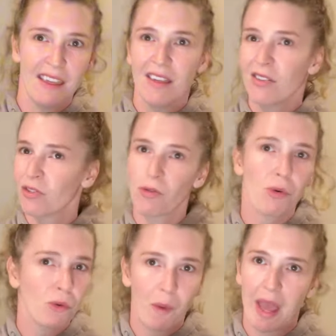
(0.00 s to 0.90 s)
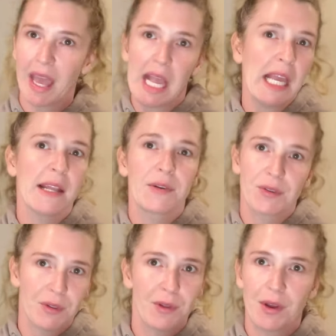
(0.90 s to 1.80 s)
stored away in your
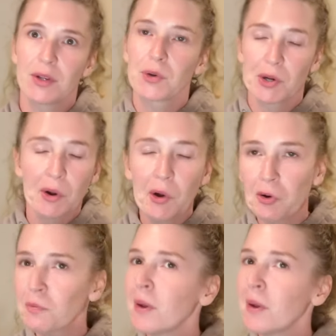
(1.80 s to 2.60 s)
salon or your home,